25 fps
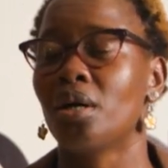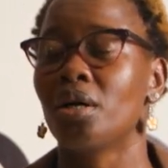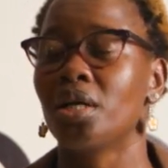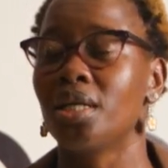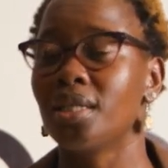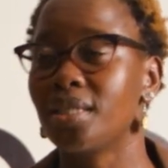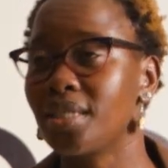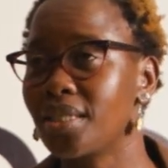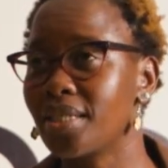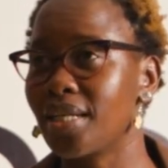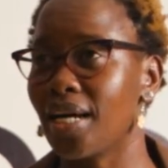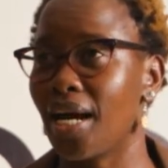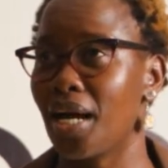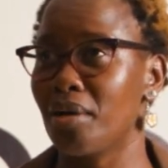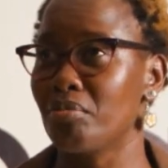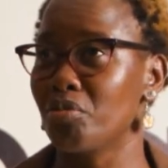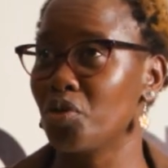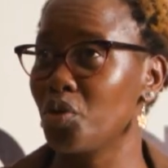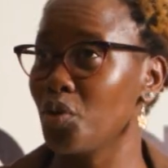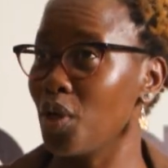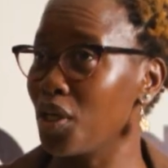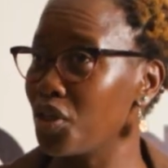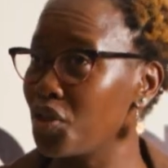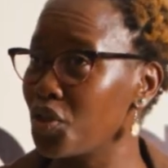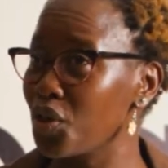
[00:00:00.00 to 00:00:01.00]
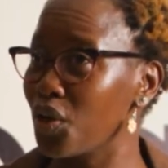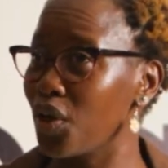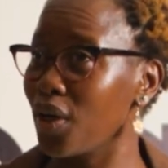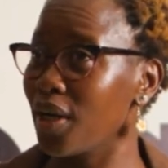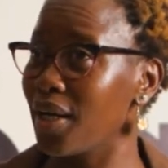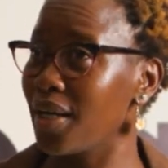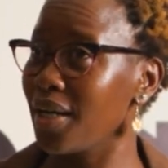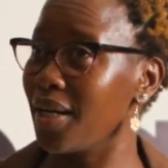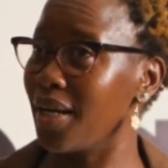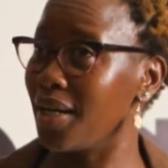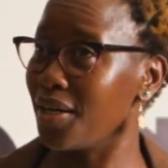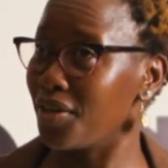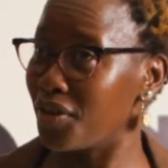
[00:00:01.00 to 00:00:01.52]
it's time to
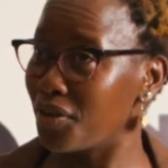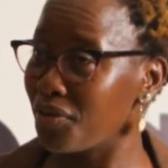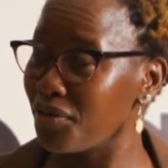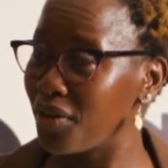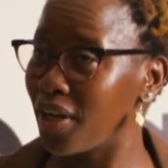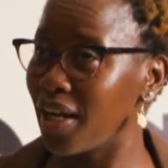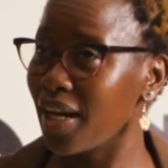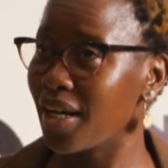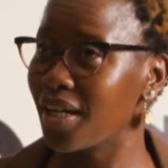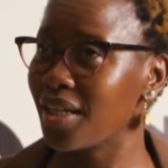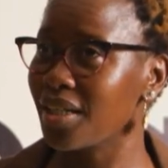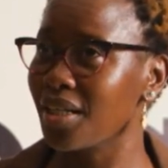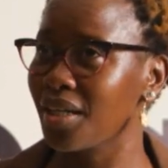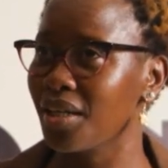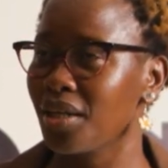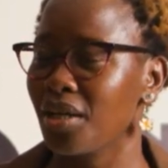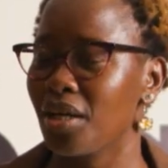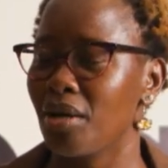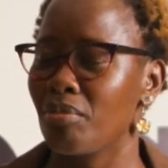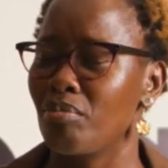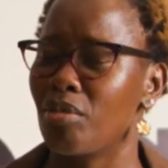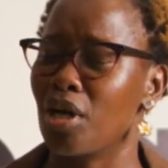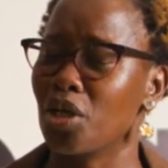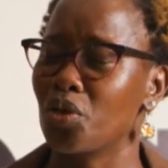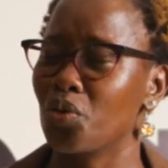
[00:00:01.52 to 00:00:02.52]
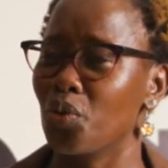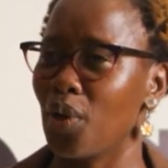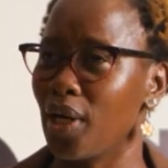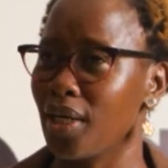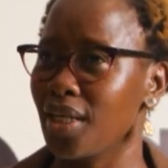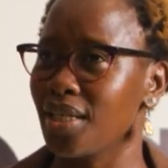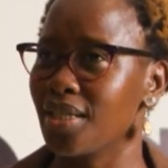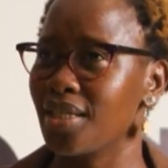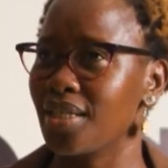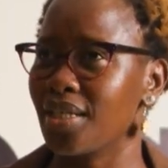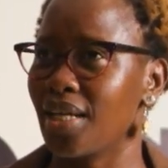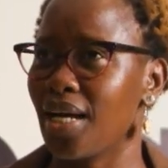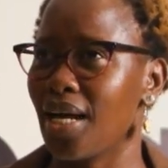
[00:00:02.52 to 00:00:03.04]
enjoy and reflect. But when
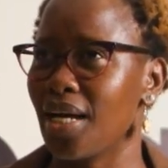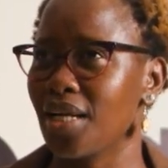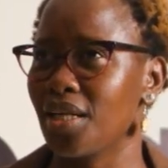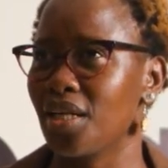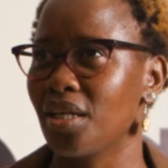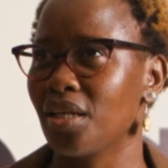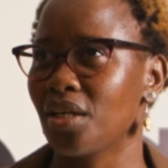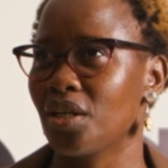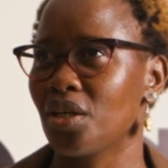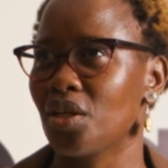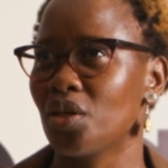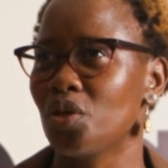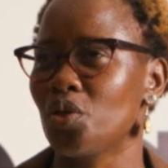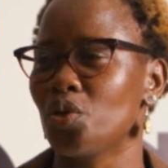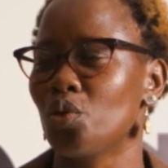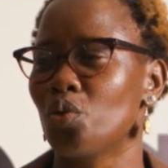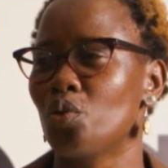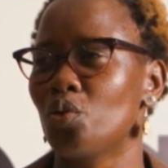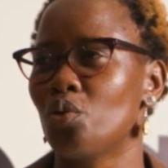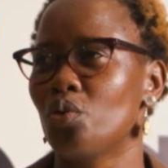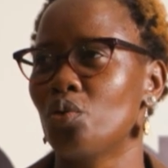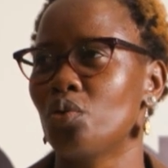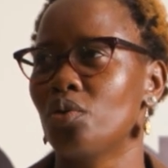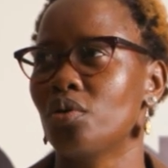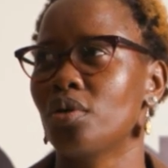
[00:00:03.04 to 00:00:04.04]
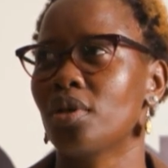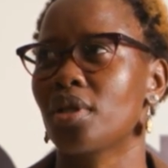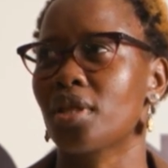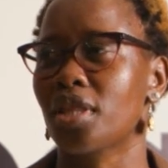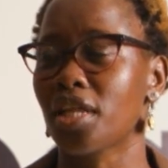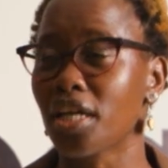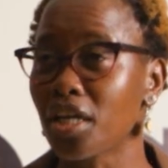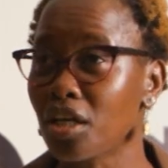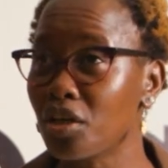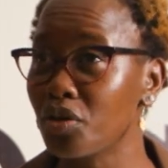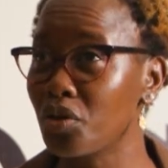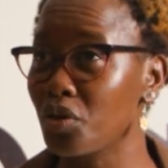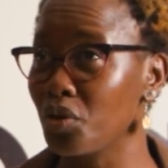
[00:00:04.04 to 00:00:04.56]
it's sad, you
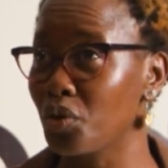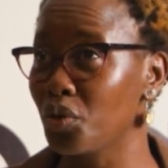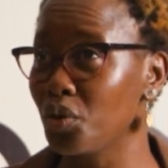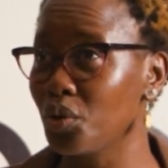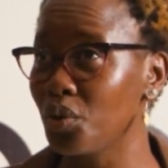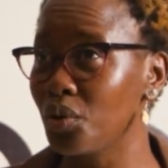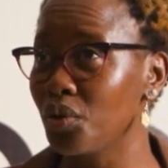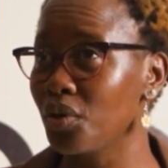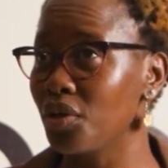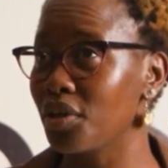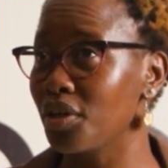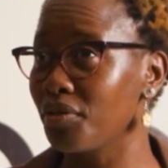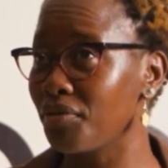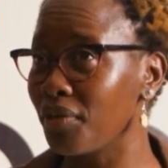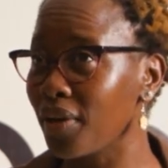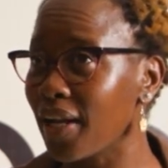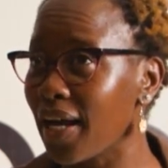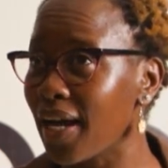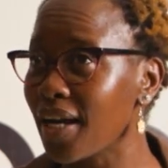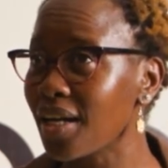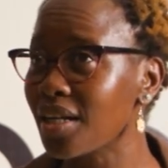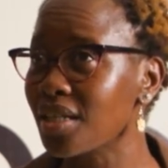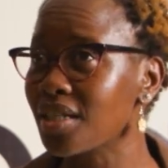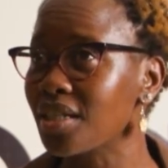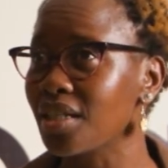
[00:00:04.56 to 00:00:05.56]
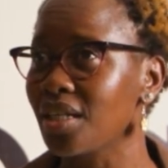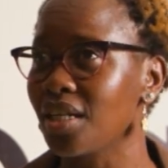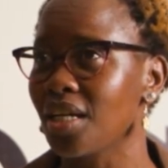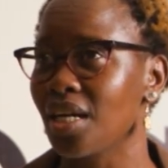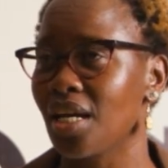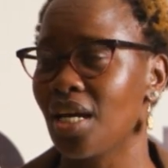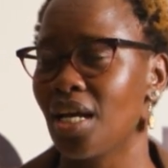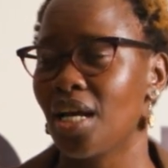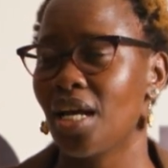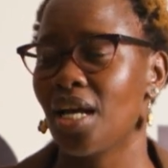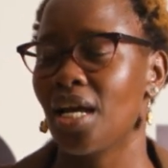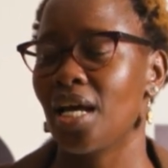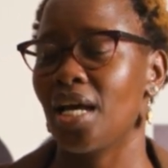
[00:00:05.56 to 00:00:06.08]
think through, reflect,
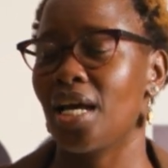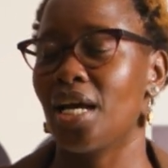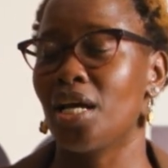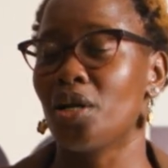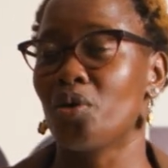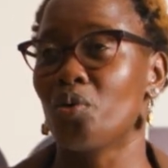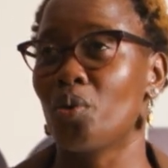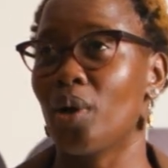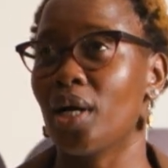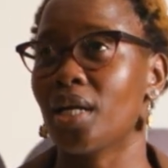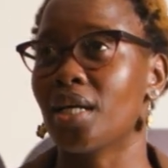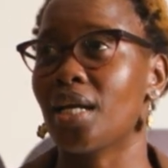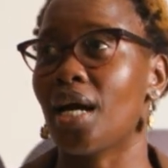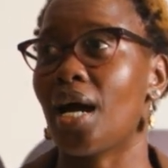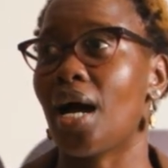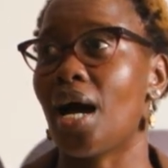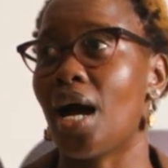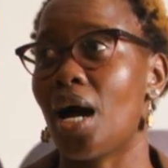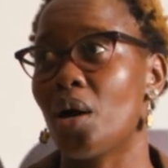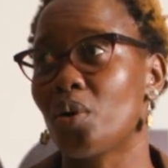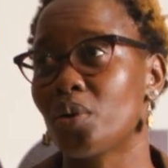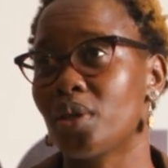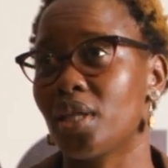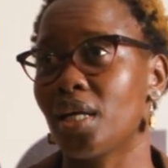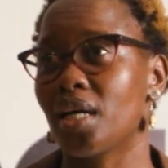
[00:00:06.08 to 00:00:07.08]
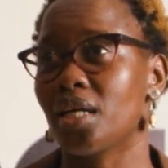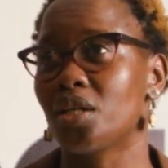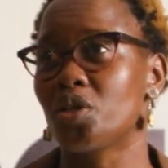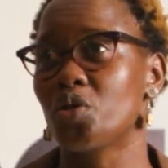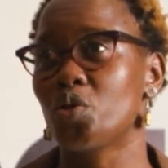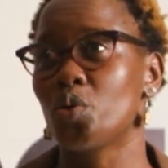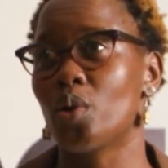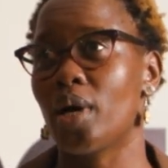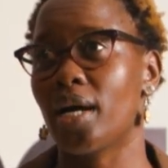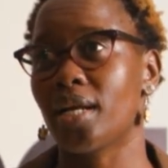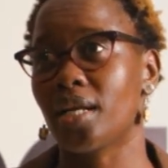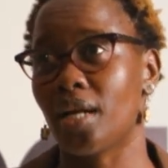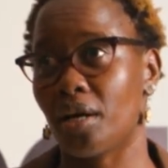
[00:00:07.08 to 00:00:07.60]
and wonder how then
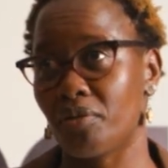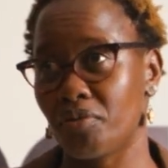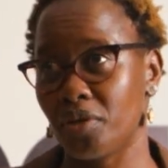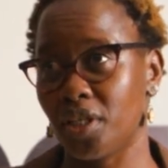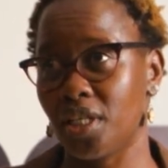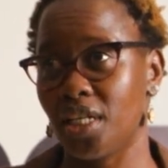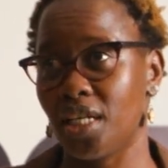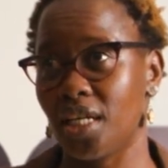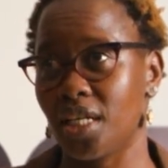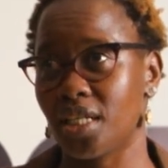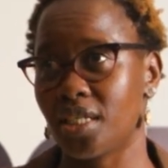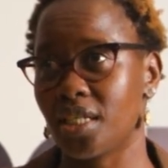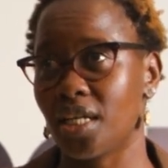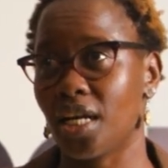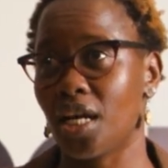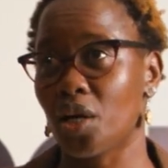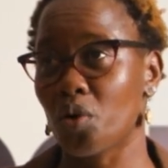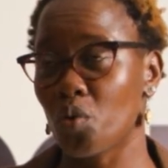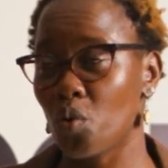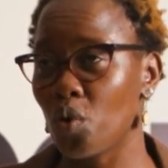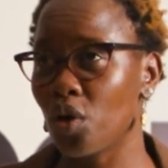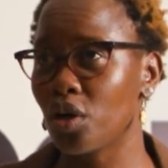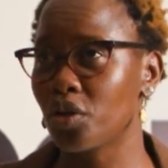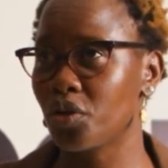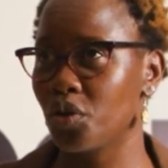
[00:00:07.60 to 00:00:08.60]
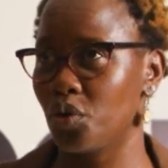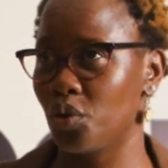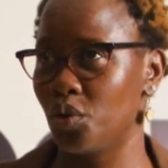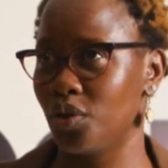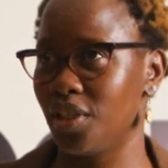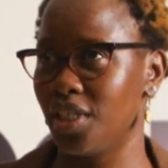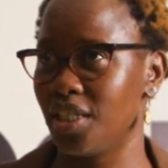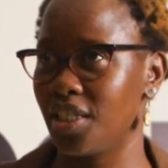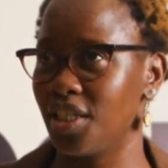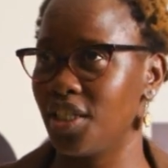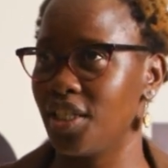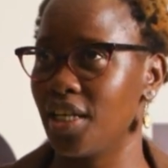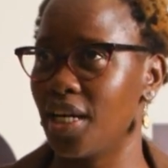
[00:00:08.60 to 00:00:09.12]
do I navigate and walk through
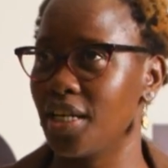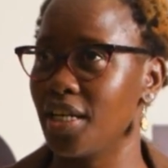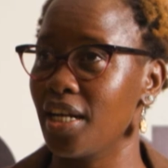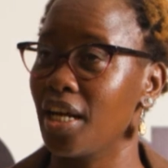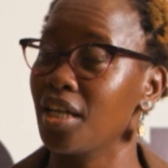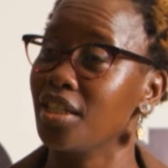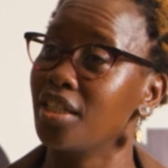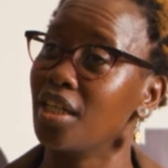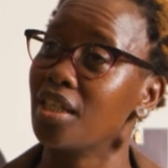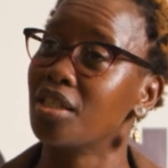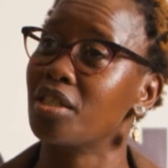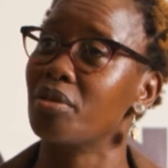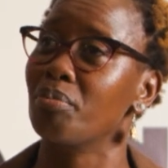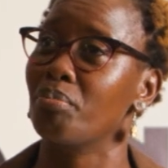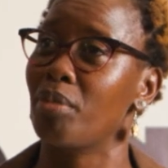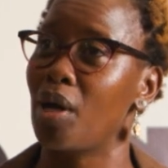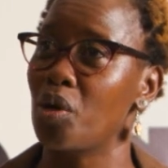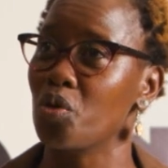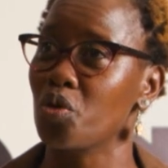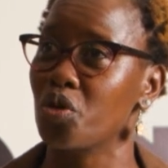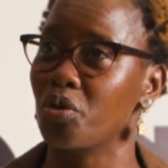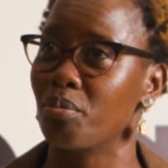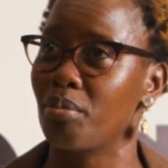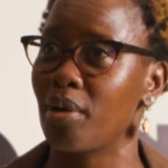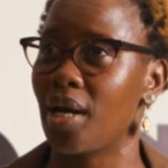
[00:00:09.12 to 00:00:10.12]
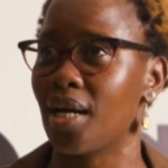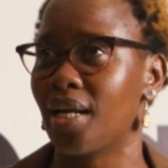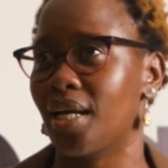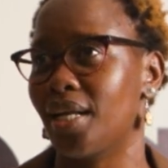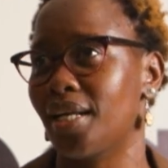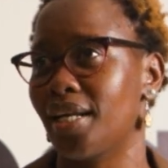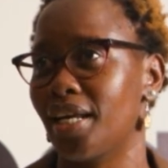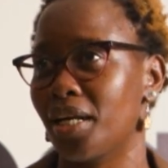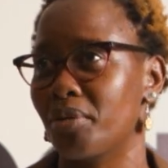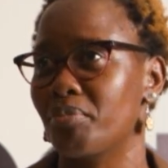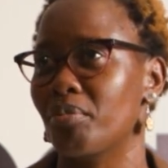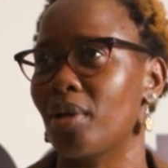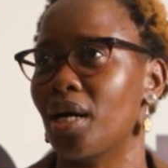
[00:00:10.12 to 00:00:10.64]
this journey and just bounce back
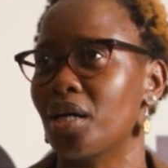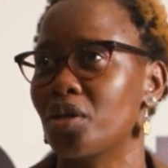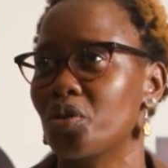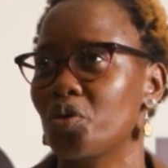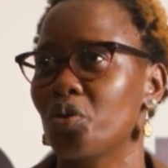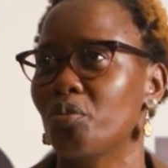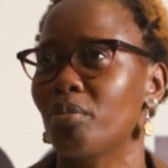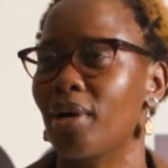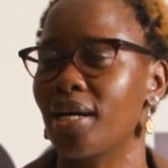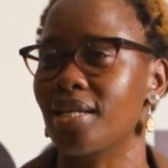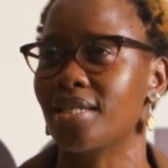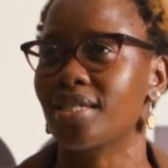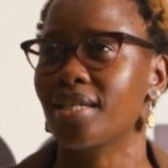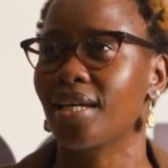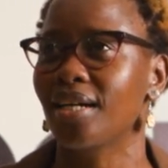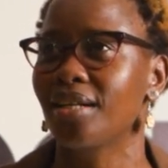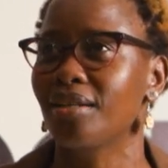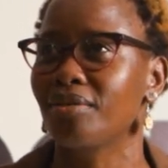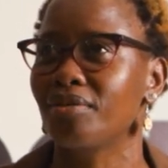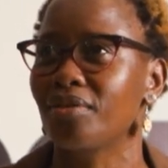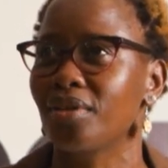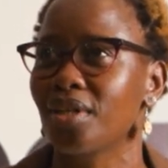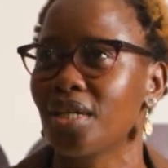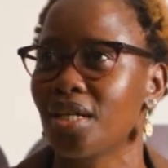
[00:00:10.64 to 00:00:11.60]
and get back to myself.